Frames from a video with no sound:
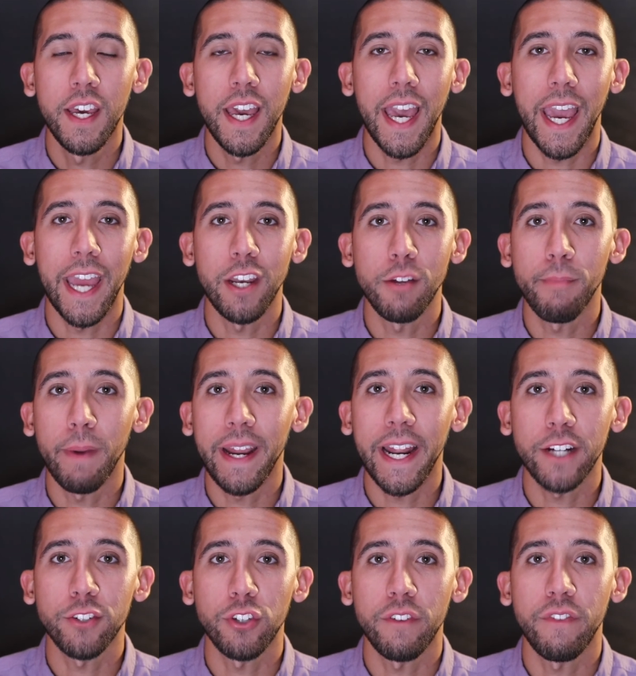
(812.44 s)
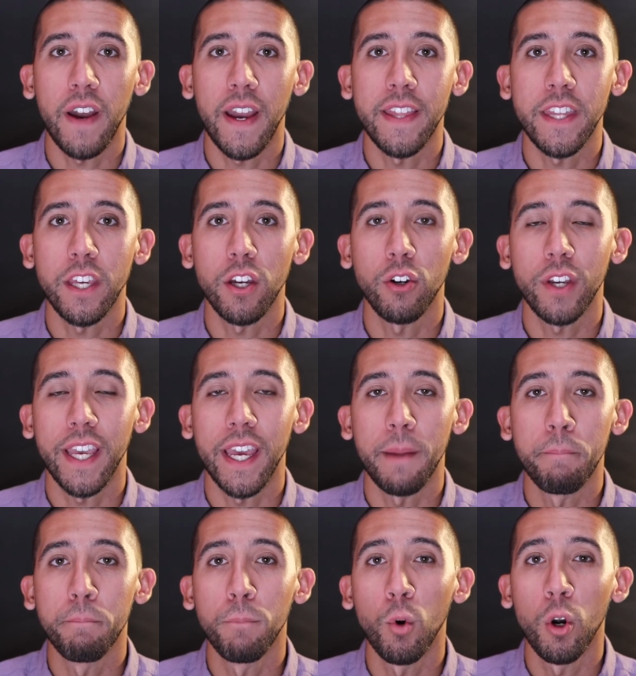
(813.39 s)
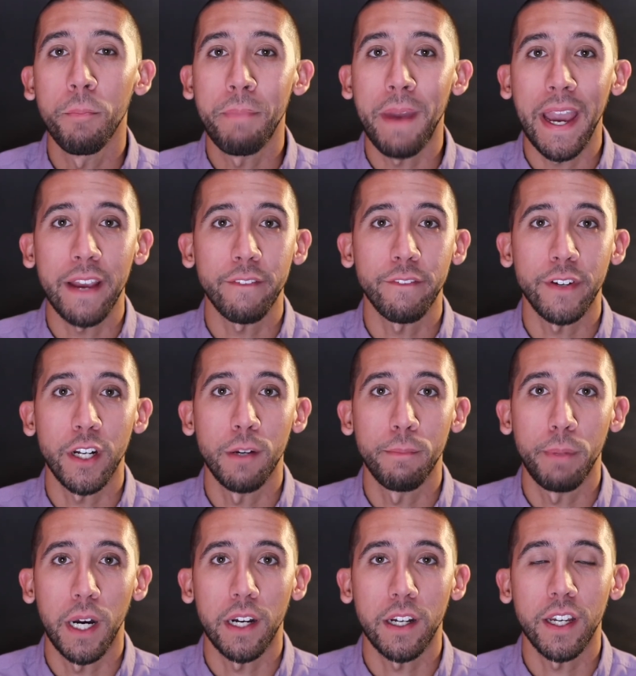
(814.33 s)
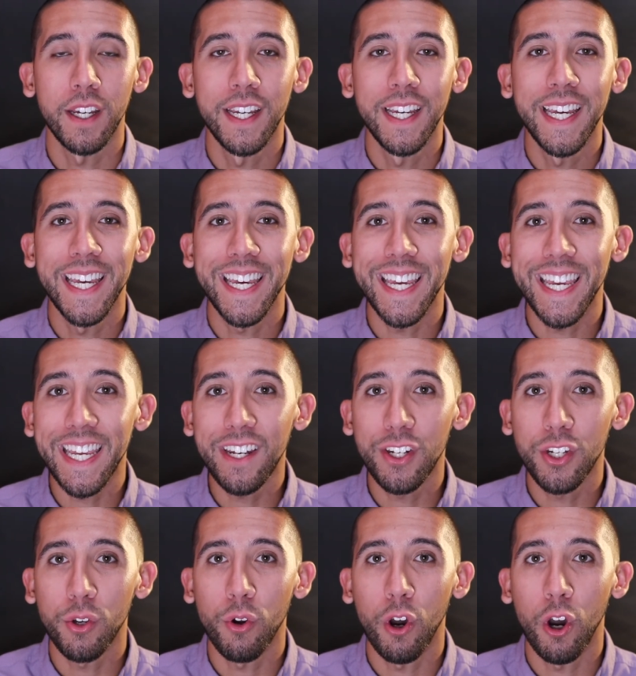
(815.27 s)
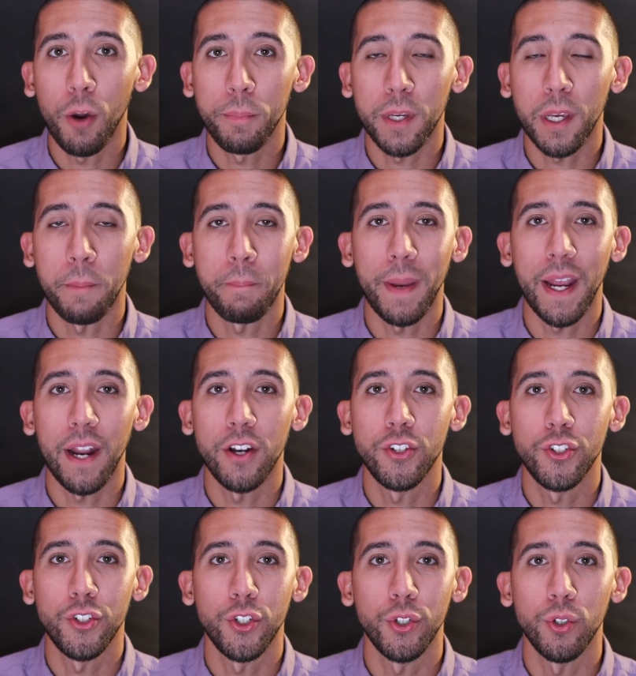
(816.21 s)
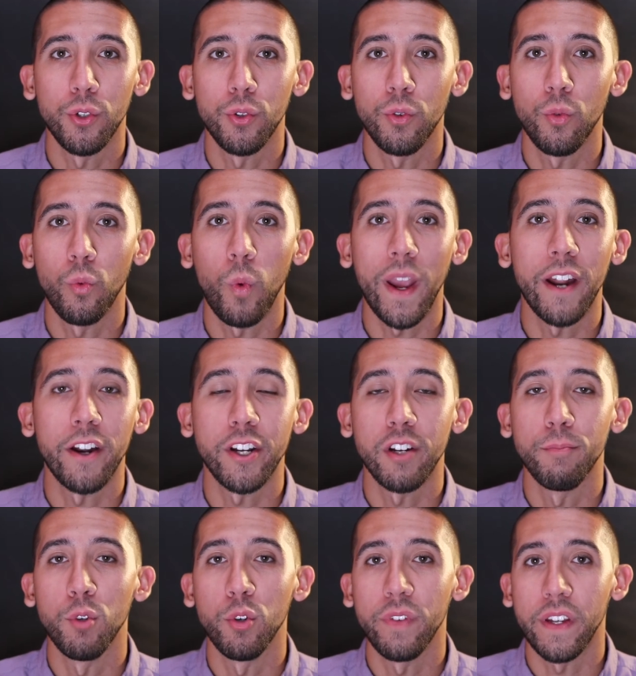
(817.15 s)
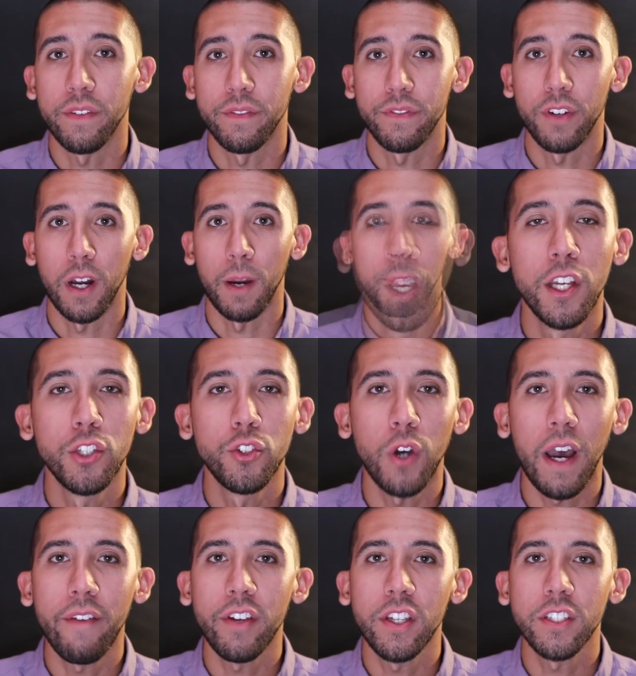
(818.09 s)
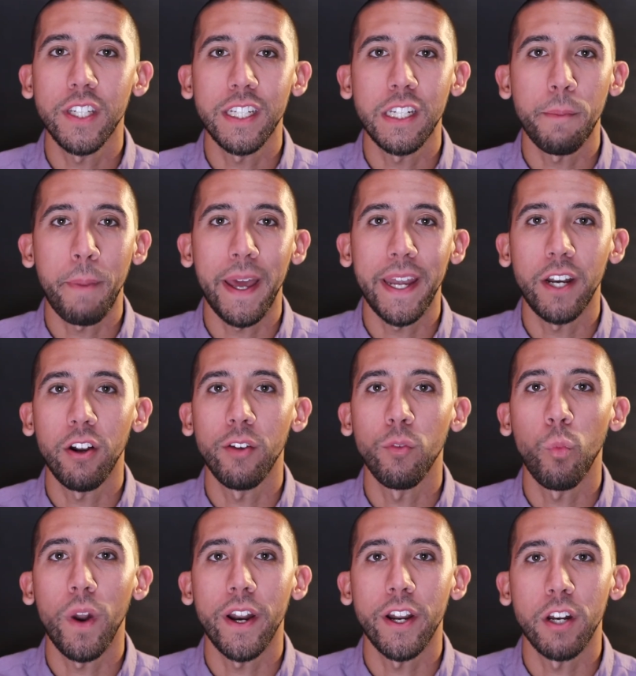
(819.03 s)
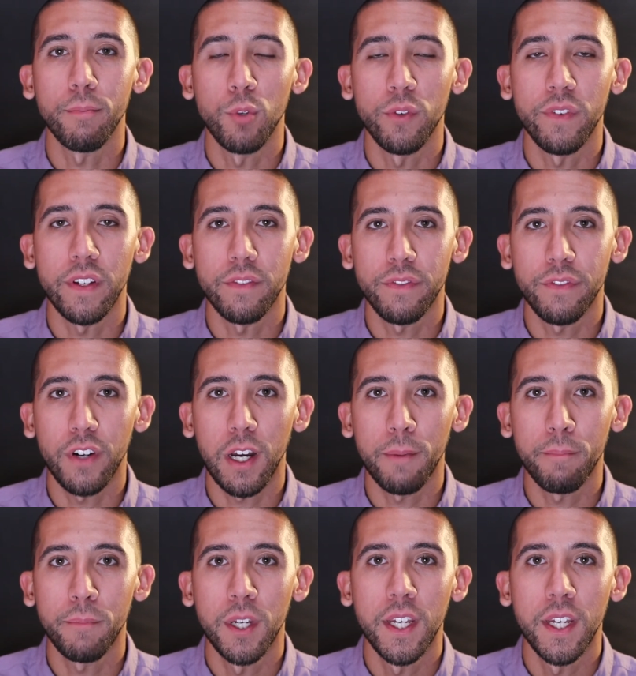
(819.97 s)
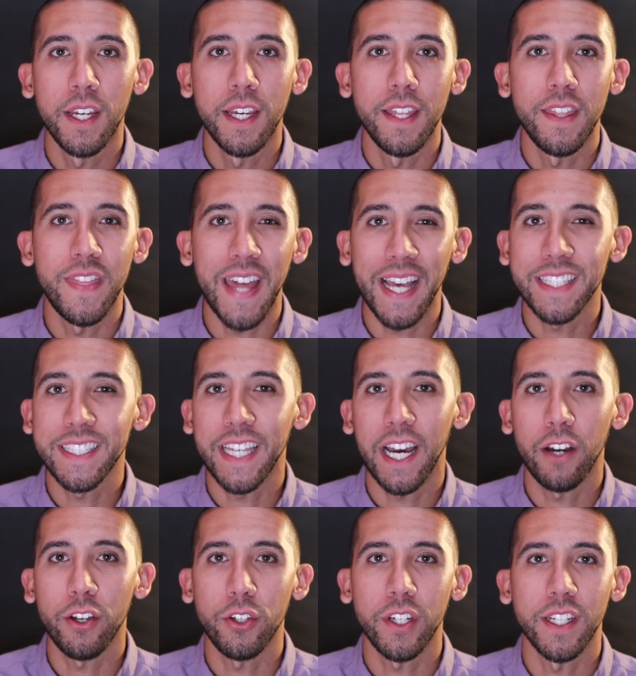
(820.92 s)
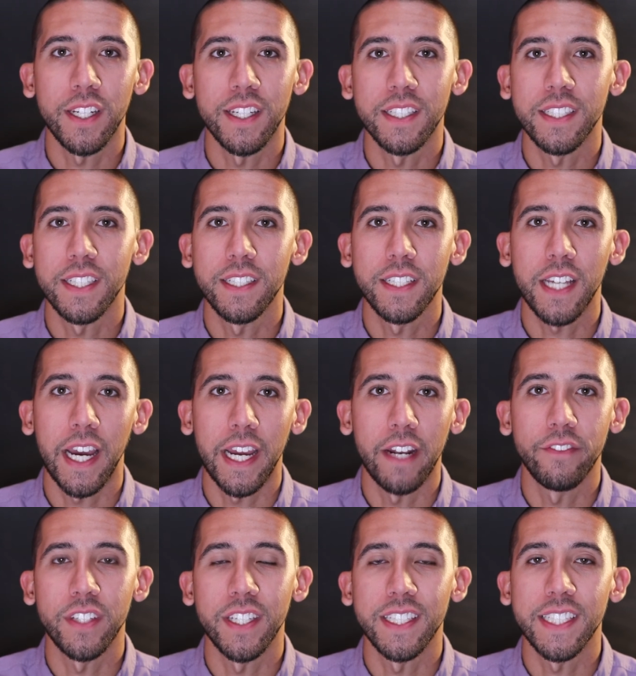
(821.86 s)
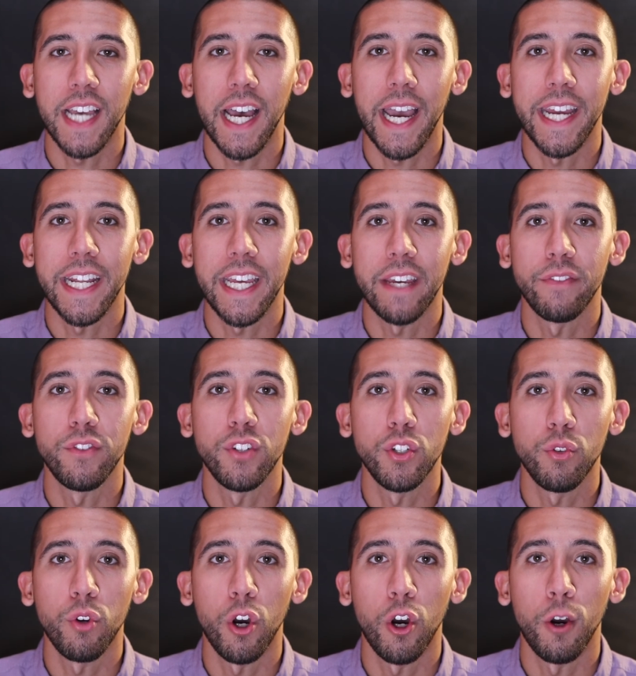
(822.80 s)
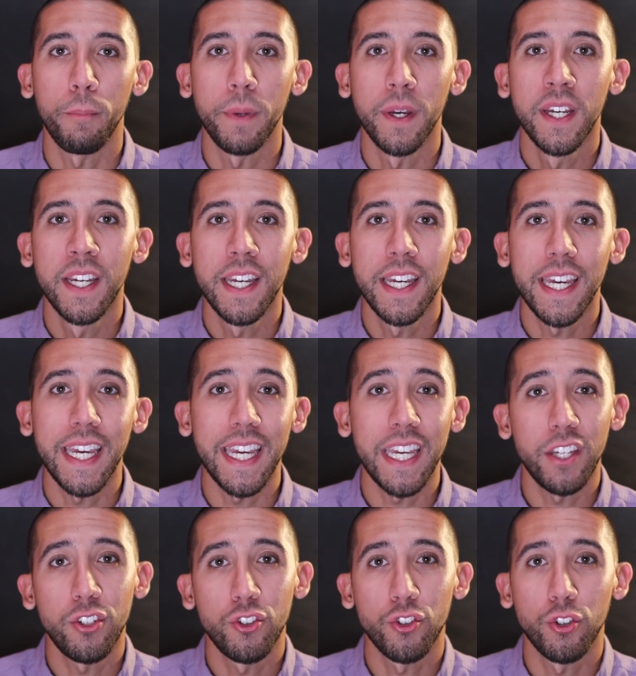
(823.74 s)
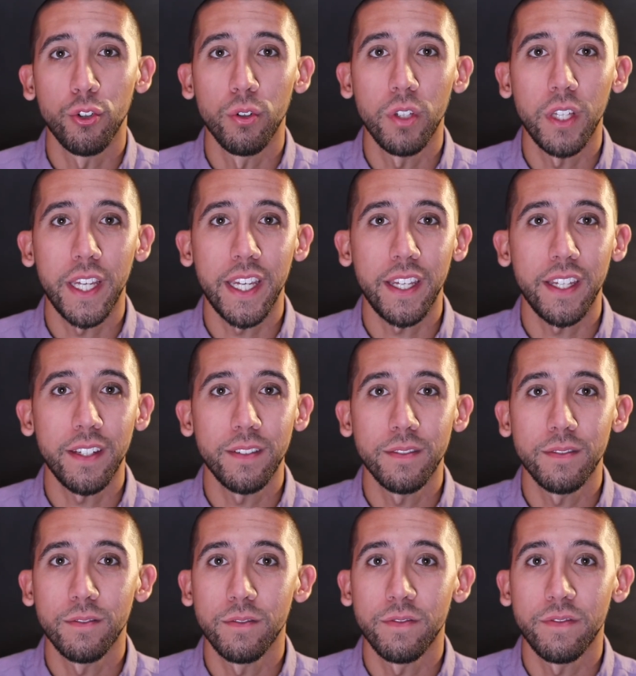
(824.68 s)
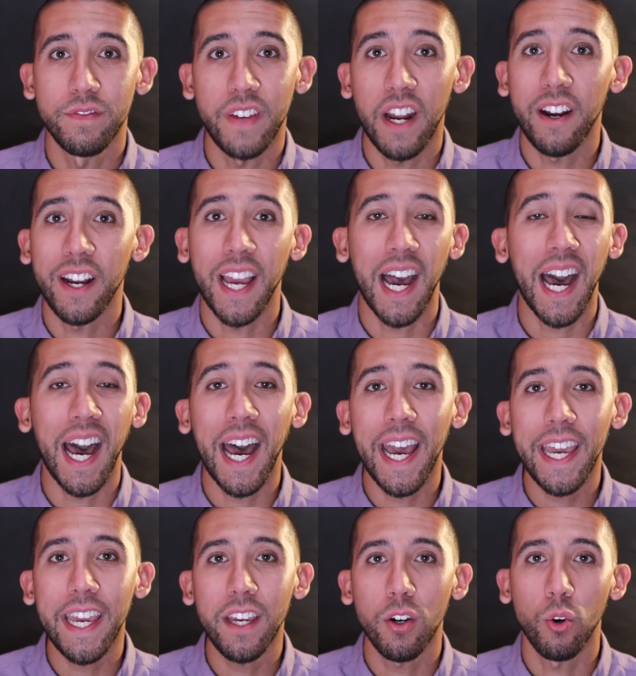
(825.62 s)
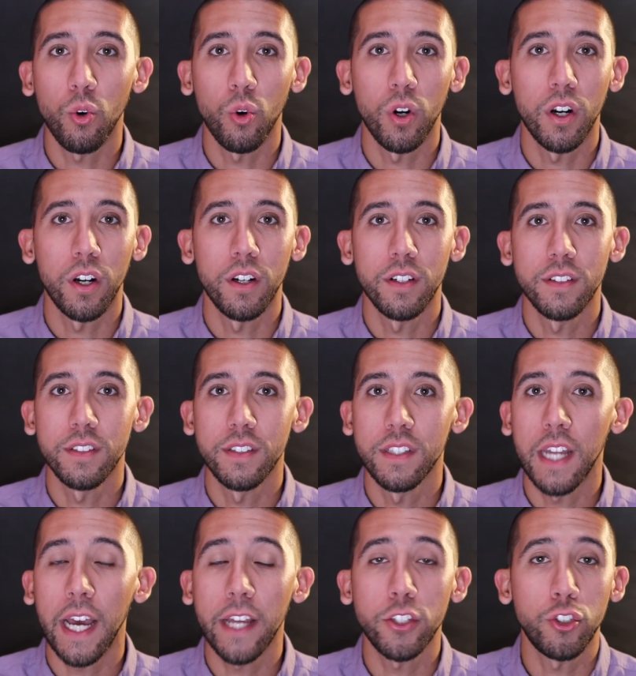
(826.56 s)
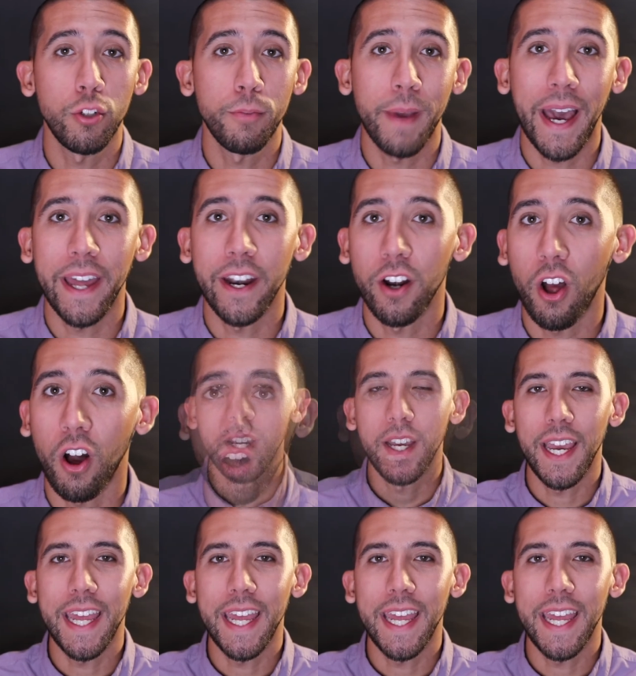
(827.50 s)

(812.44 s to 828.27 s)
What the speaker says: and you might actually find that you'll get more bang for your buck in New Hope compared to where you're moving from. So obviously, depending on where you're moving from, that's how you can just kind of decide if New Hope is truly very high or not too bad at all.